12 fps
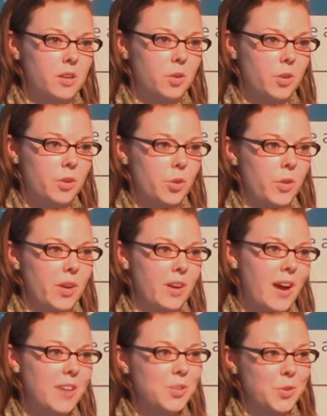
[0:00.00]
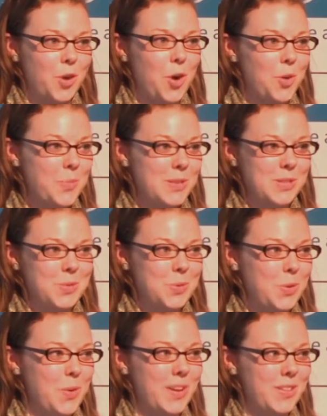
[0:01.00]
North Korea. I don't at all mean to
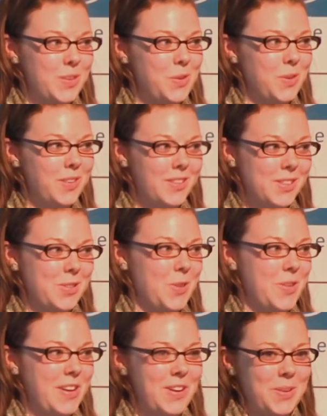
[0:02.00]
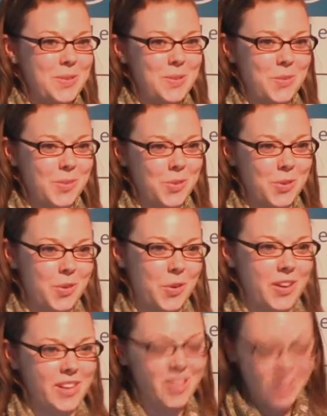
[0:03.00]
equate the Soviet Union with North
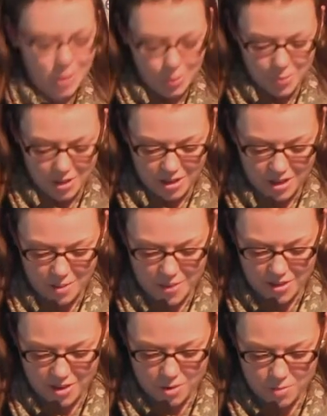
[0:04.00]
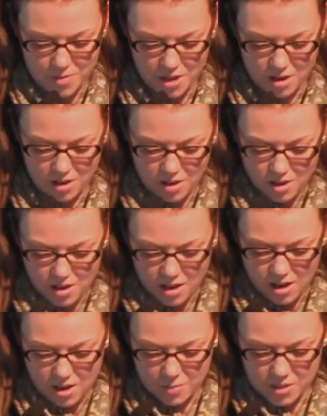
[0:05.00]
Korea, but I thought it would be,
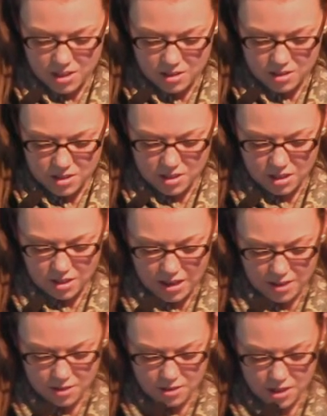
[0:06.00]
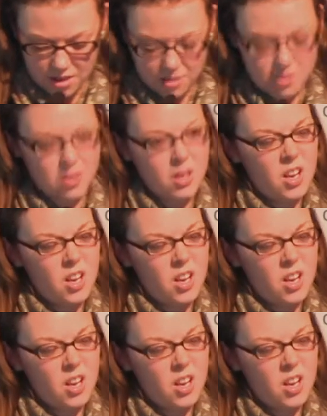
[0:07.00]
it's an interesting exercise.